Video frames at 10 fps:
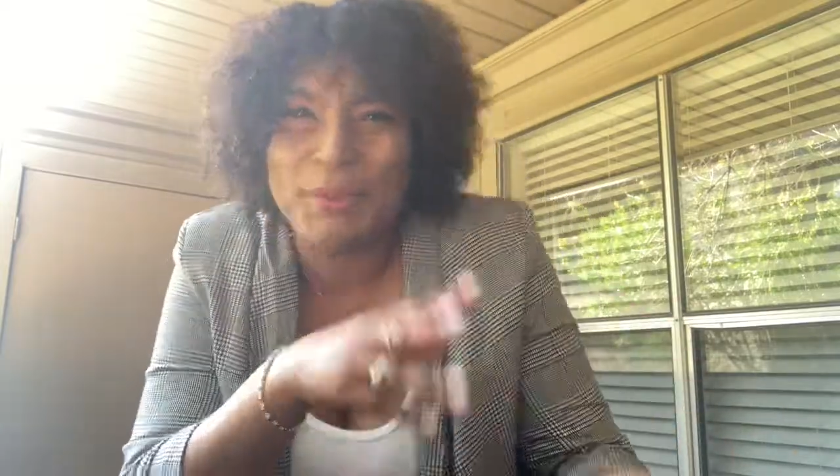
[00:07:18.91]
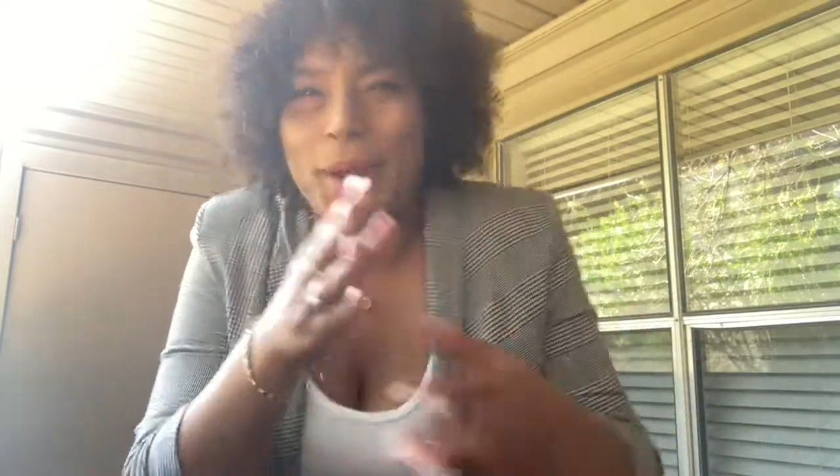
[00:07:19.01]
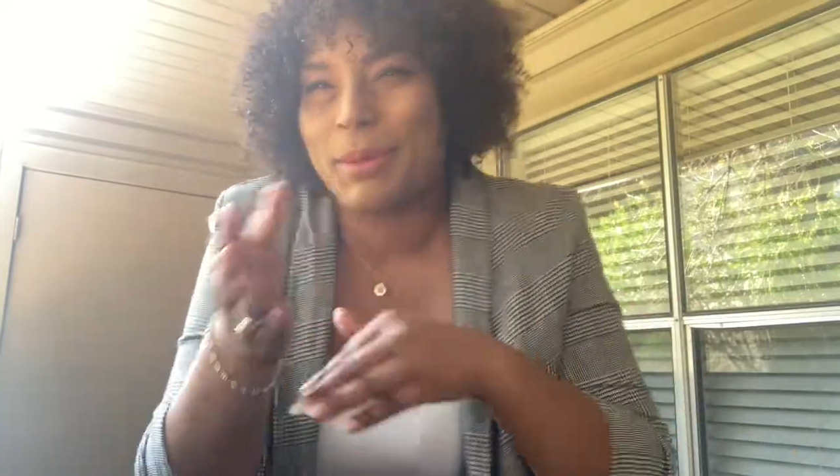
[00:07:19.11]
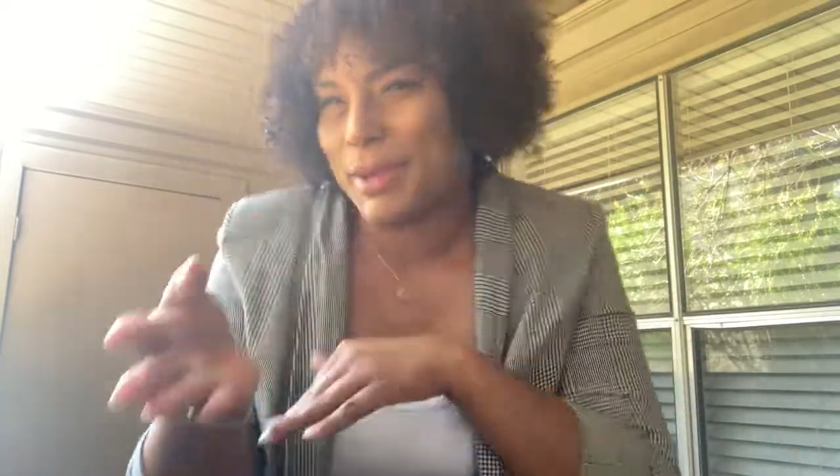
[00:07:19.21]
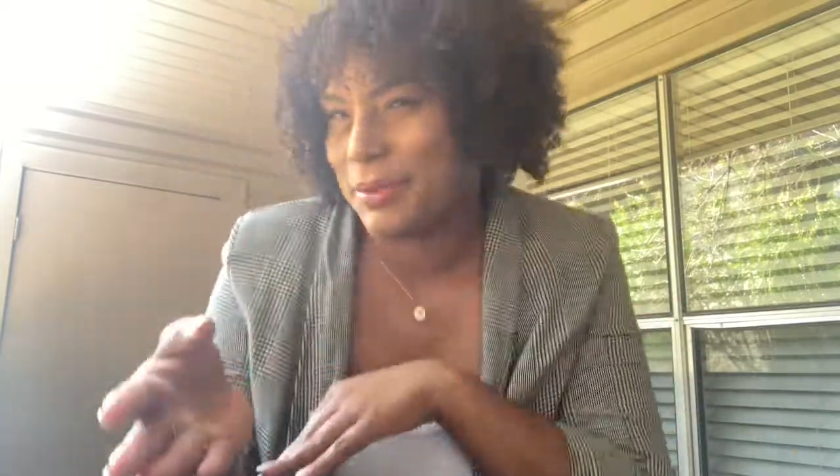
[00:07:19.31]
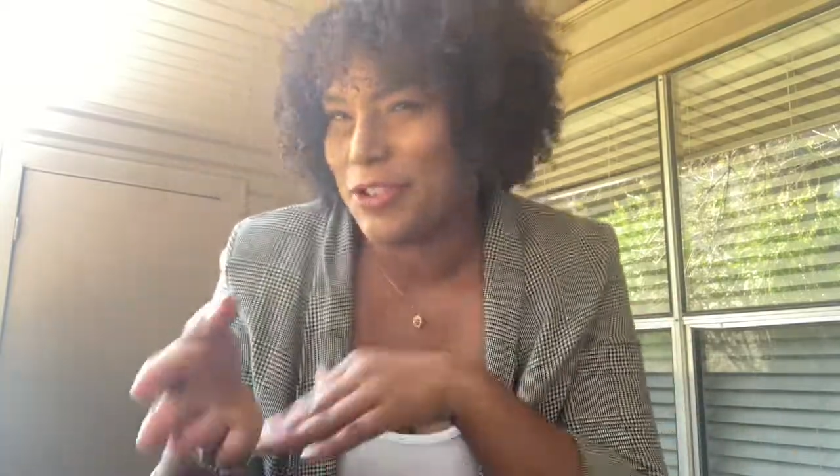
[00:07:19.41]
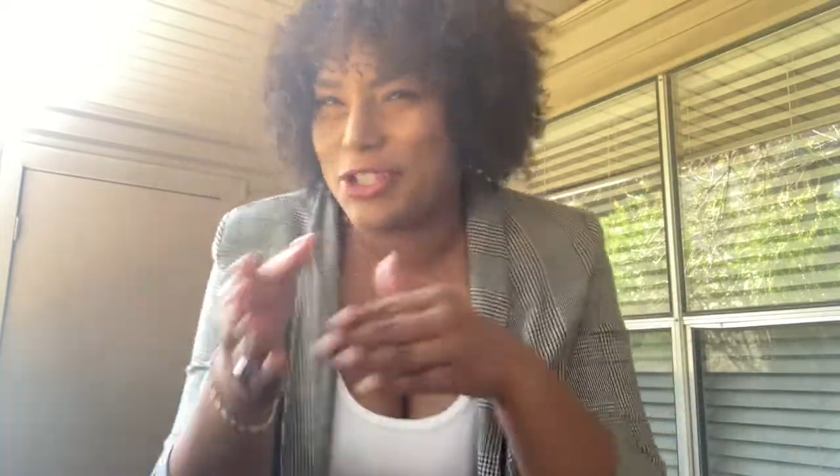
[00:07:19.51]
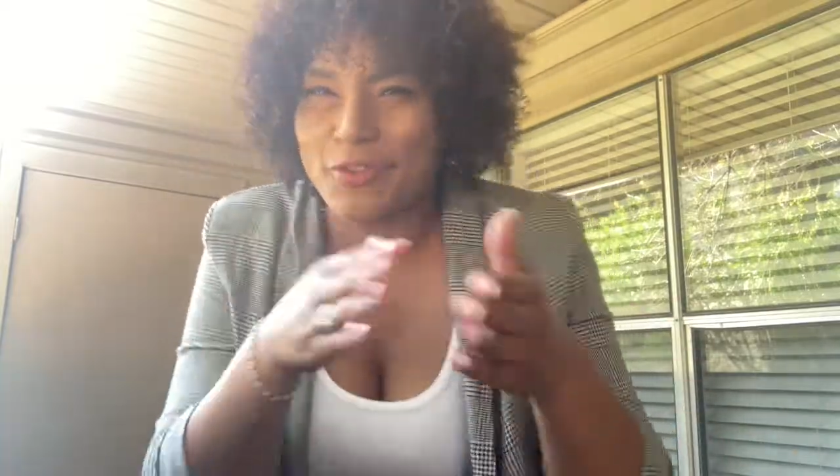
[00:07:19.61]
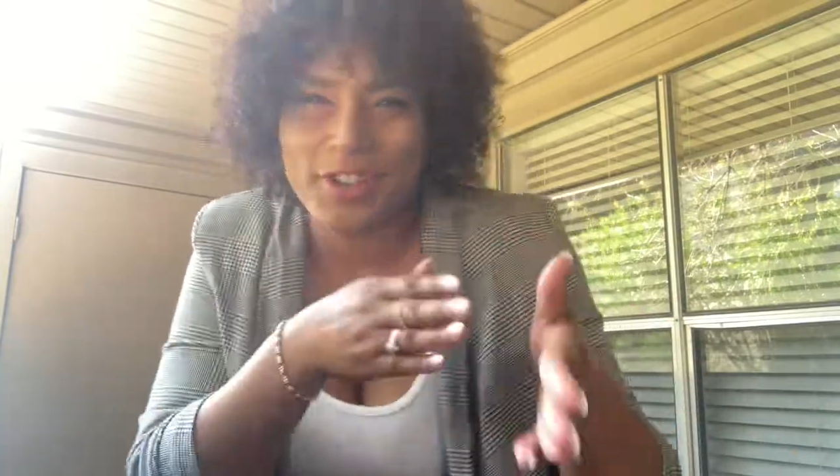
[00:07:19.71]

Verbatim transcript: become the best version of